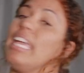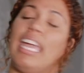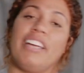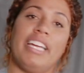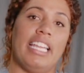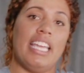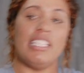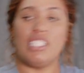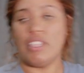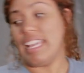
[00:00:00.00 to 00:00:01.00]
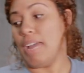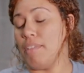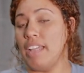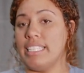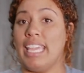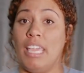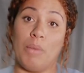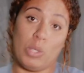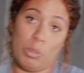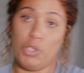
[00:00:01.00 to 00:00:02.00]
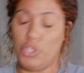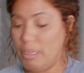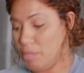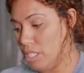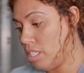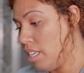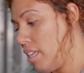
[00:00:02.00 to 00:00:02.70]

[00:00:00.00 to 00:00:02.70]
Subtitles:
and carry it in so that I'm not taking multiple trips.